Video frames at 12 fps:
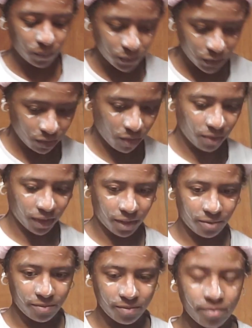scrolling.
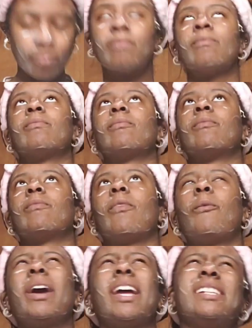
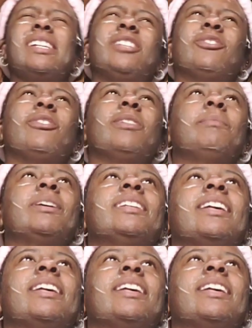What can I say scrolling? Because